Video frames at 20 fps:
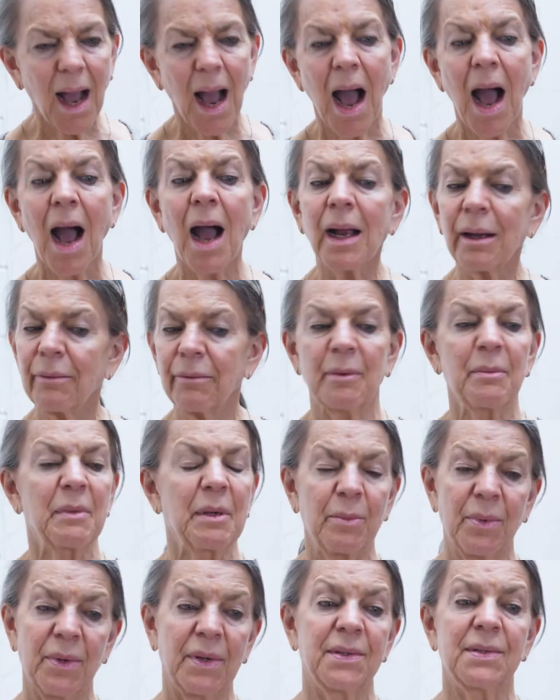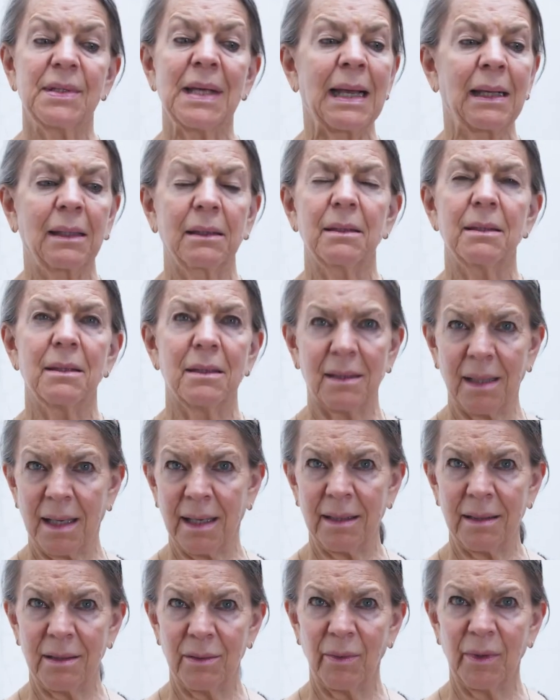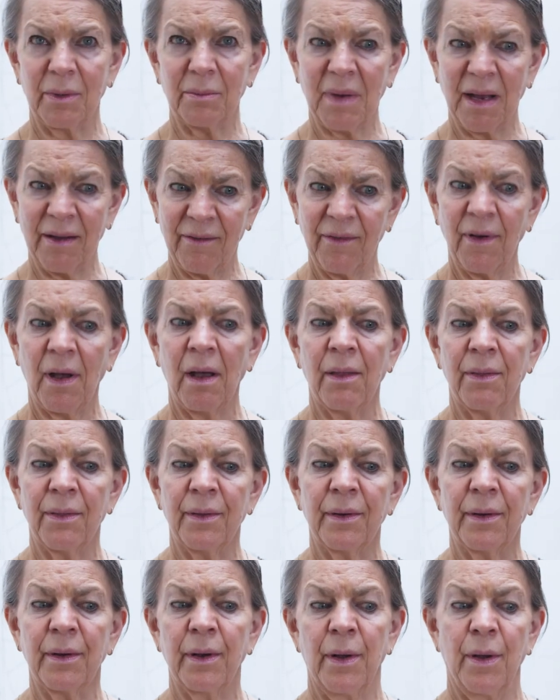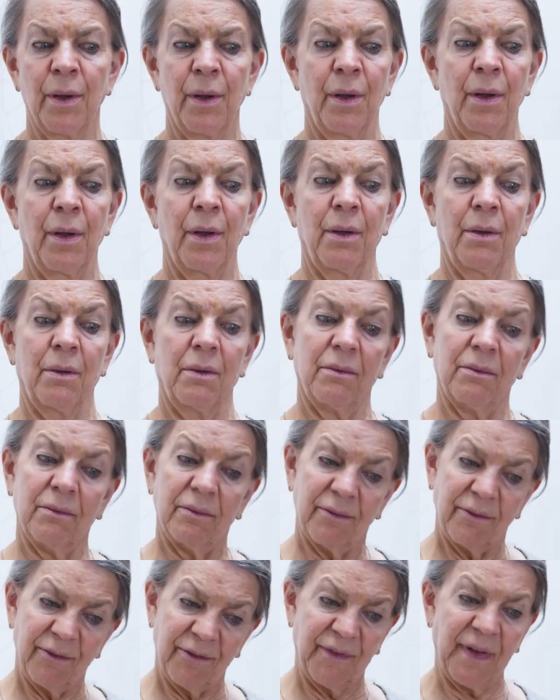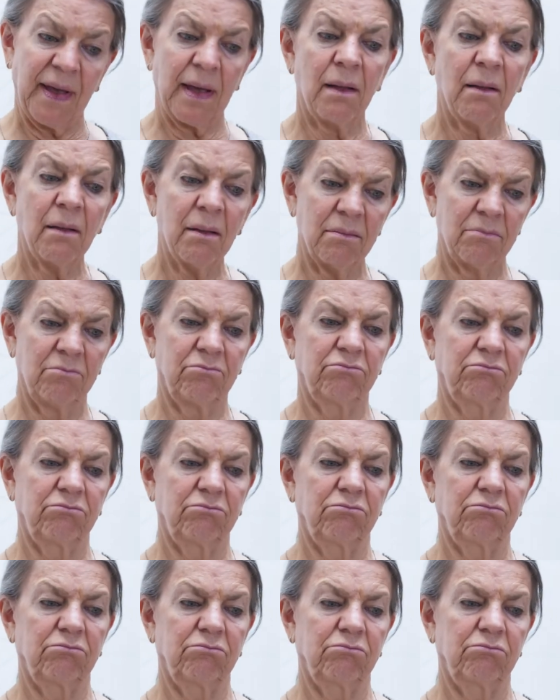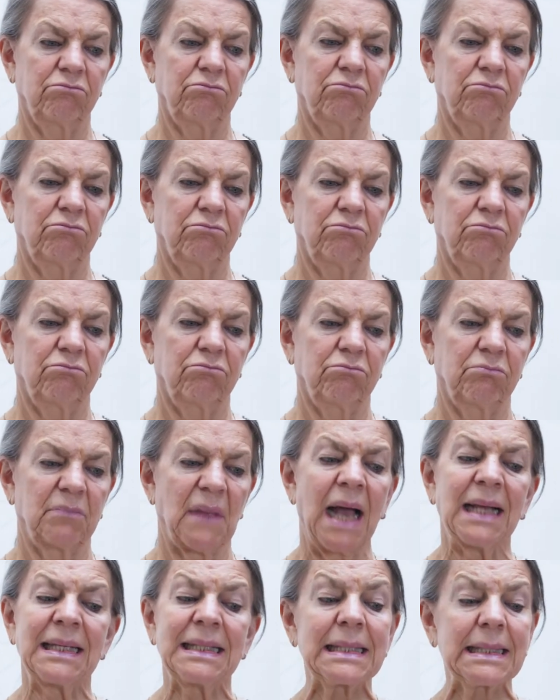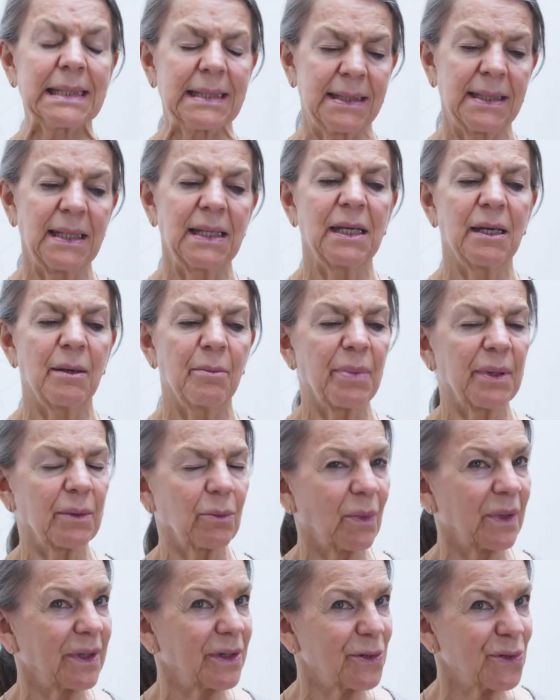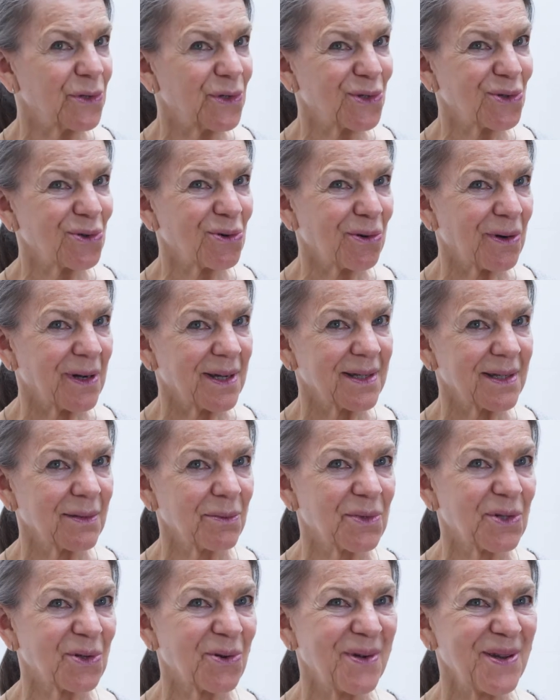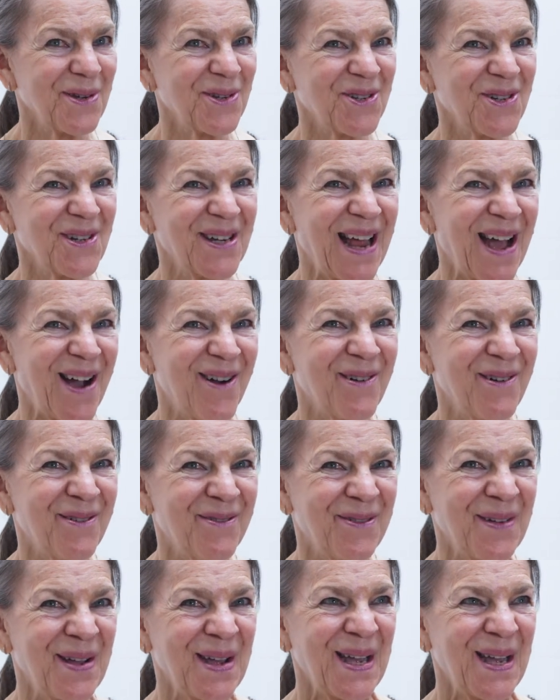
I remember exactly the night when my father fell. I didn't see him, but one hears stories. So it's a question now of